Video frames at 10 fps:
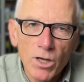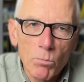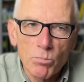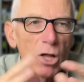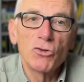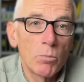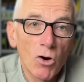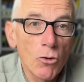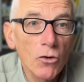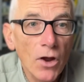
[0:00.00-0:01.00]
build a
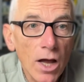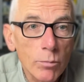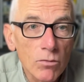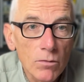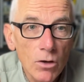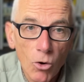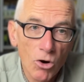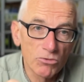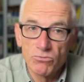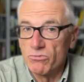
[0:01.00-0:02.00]
prototype
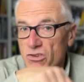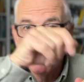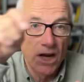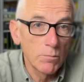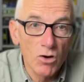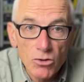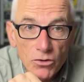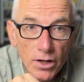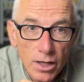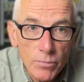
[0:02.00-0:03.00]
or design a
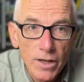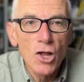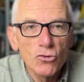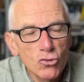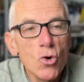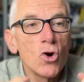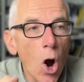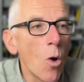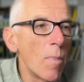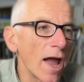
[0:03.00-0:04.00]
prototype to
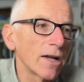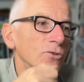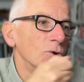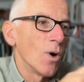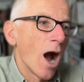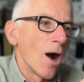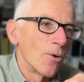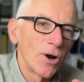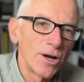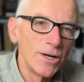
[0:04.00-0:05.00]
go back to
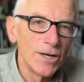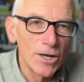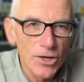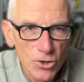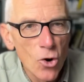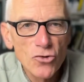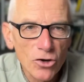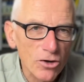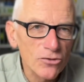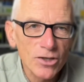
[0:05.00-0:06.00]
our
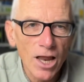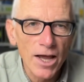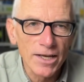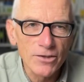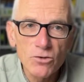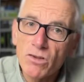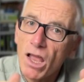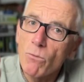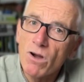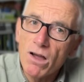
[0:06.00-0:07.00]
users, clients, to
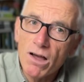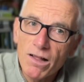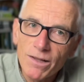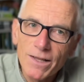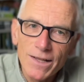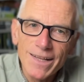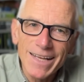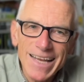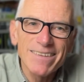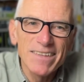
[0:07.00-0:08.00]
say, well,
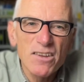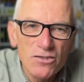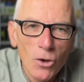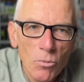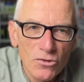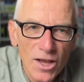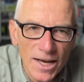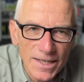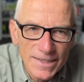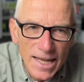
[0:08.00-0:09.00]
is this
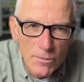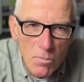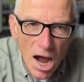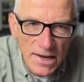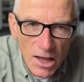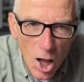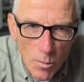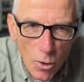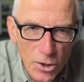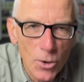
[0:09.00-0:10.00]
something that might
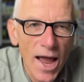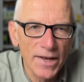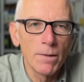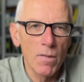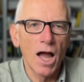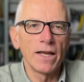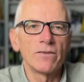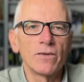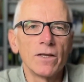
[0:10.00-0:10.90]
help or you had in mind?